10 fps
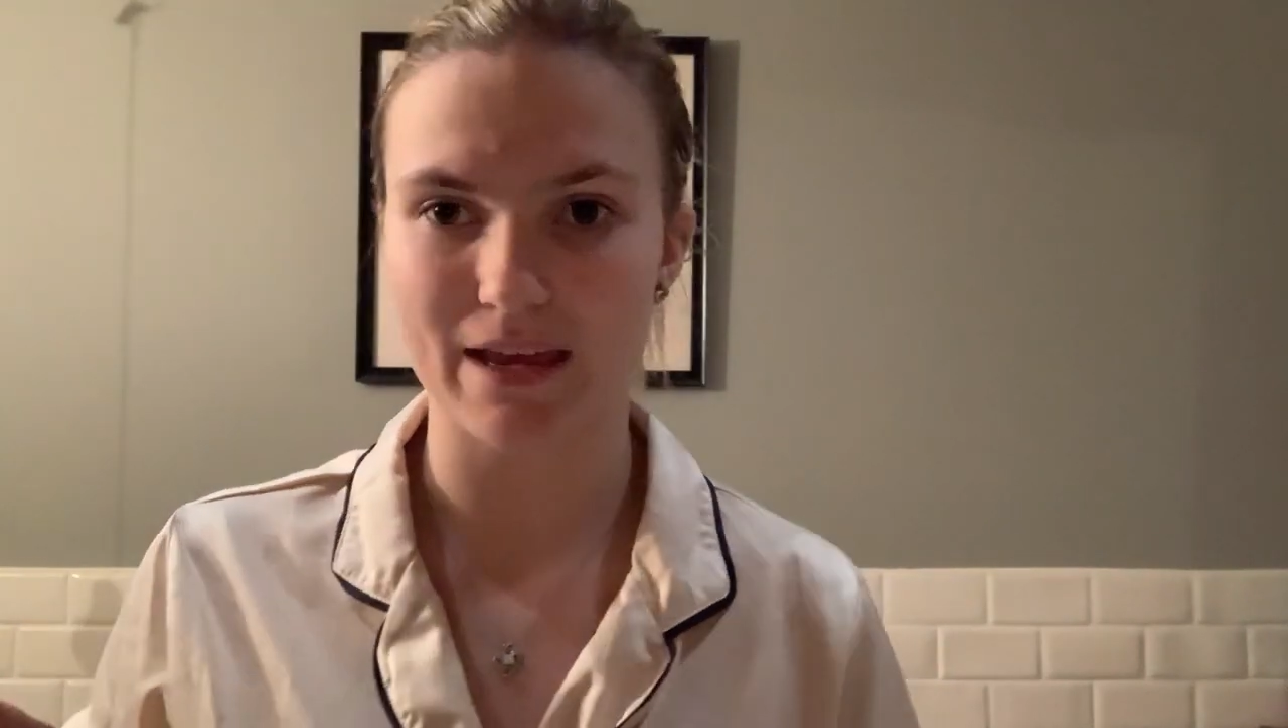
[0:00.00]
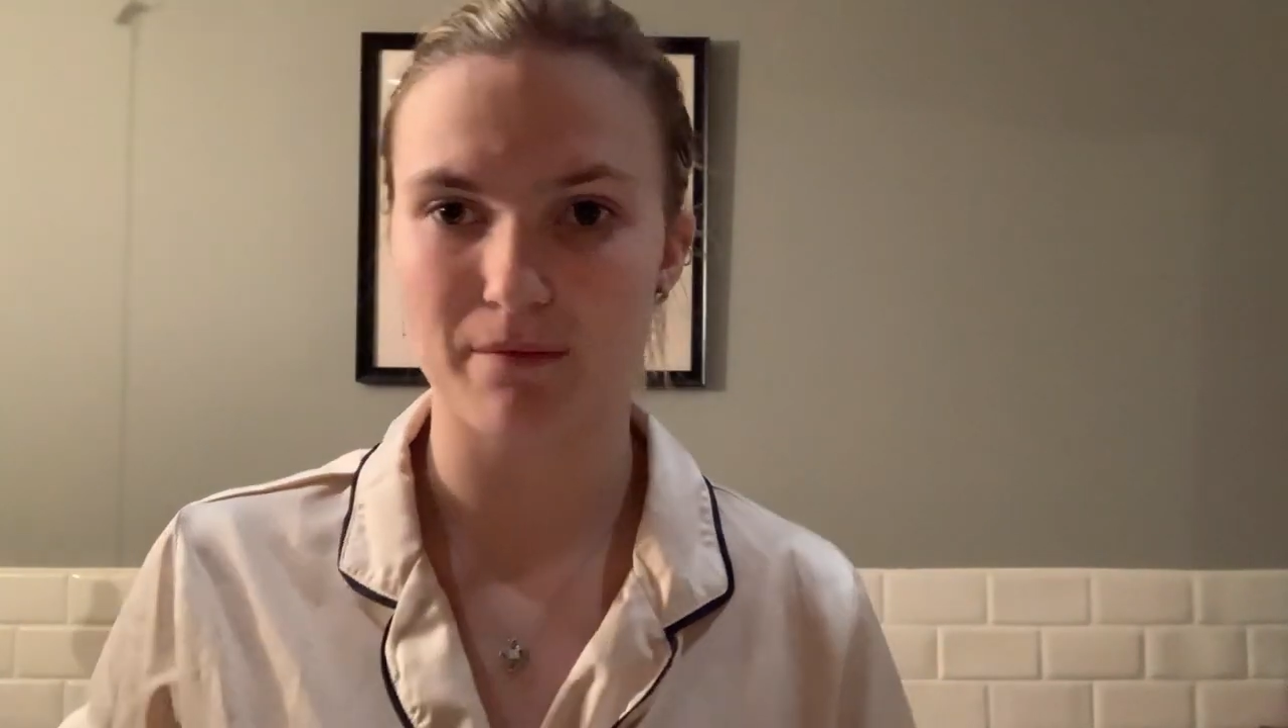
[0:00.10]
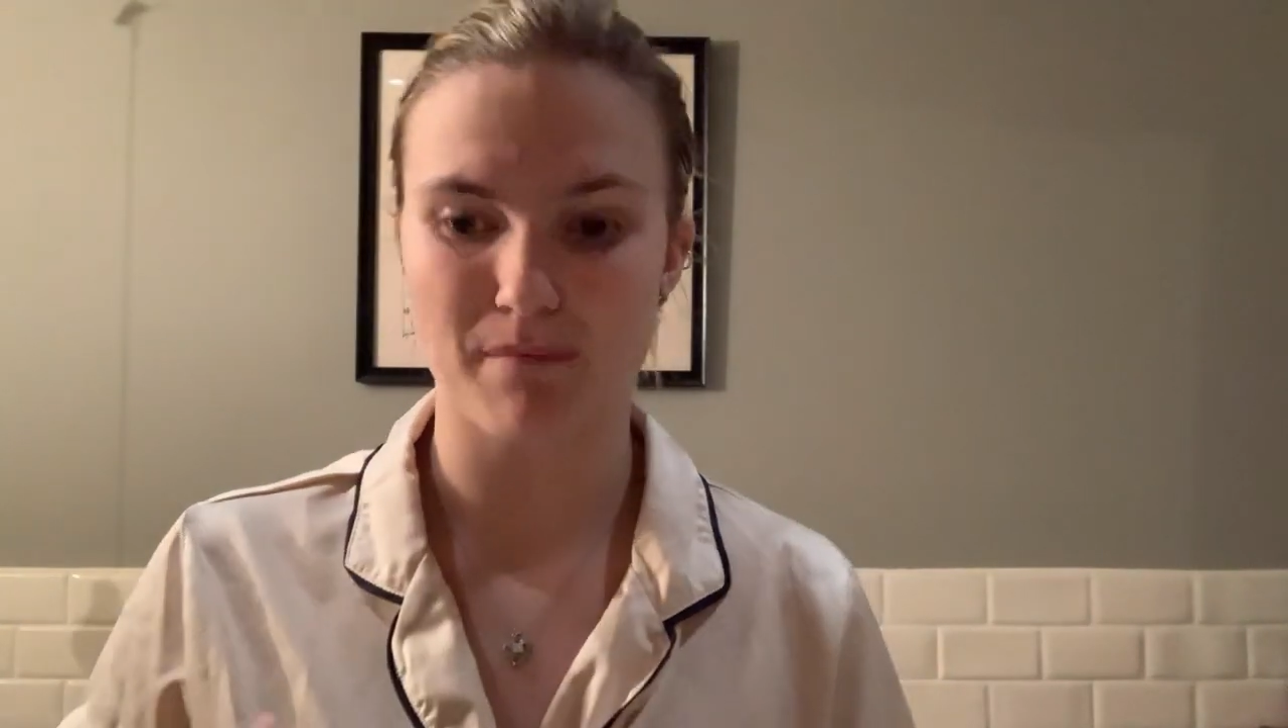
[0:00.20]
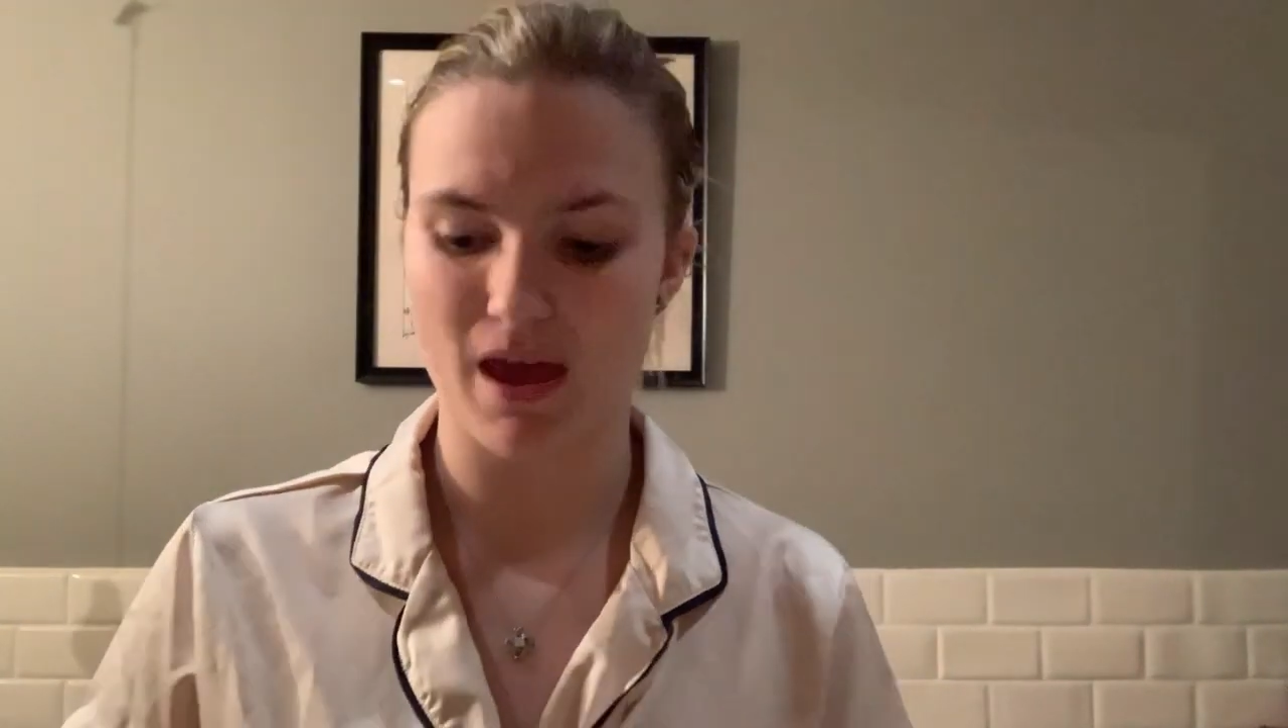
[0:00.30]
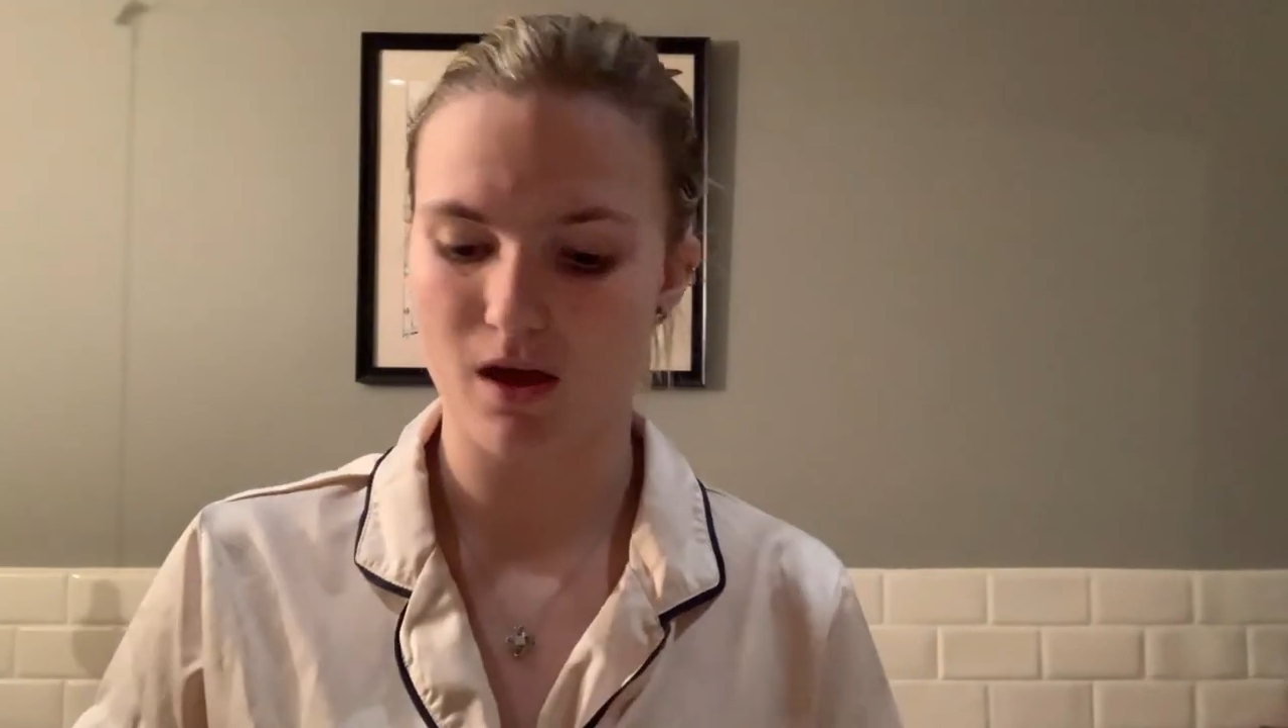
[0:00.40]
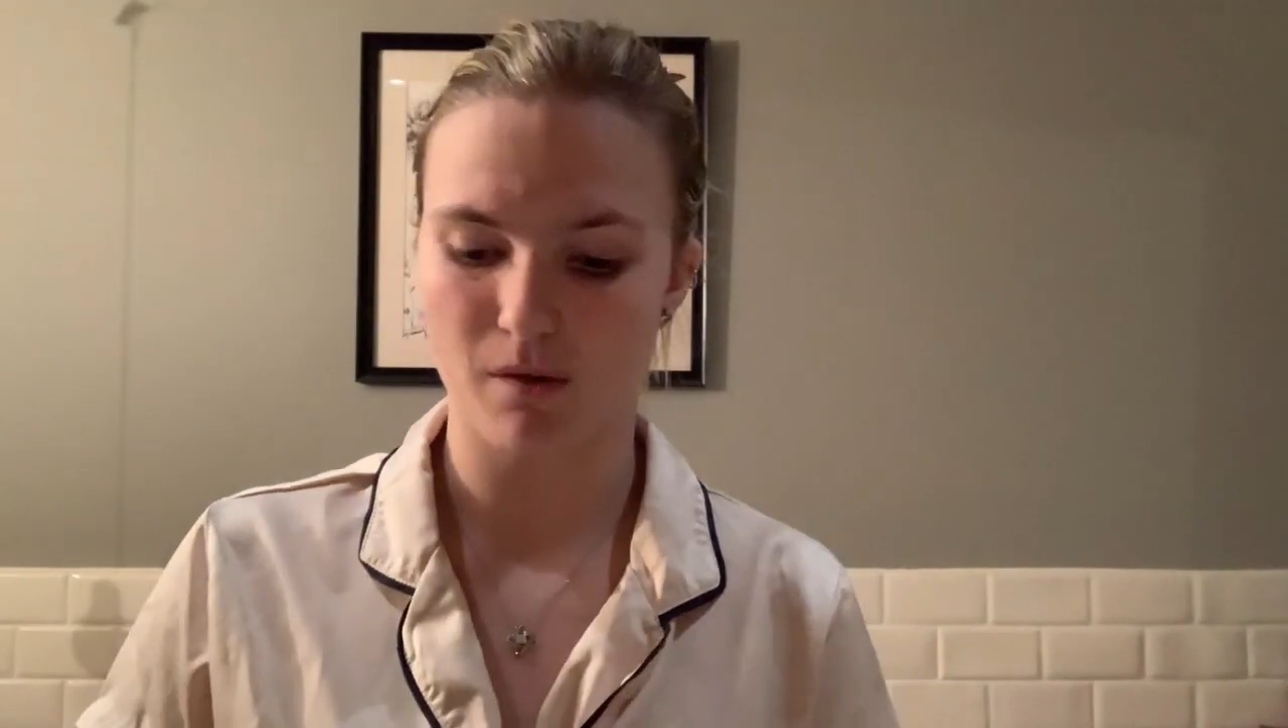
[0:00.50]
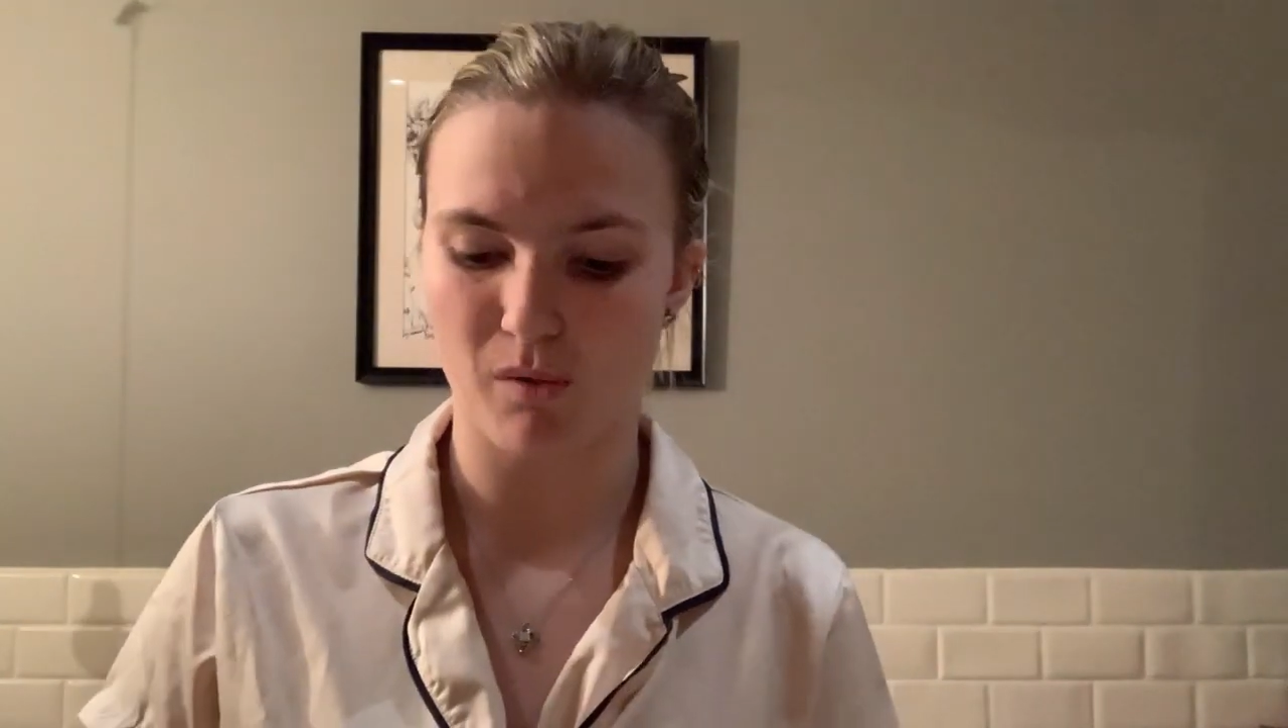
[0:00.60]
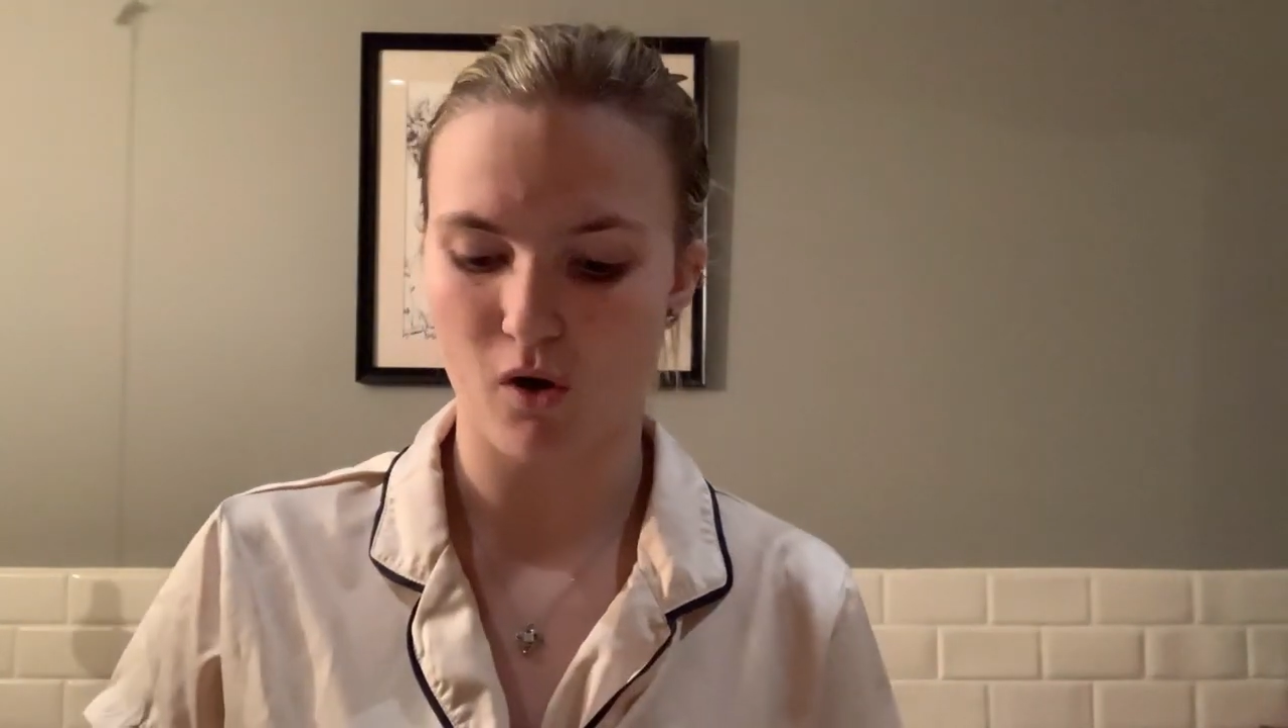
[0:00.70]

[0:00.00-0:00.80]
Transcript: makeup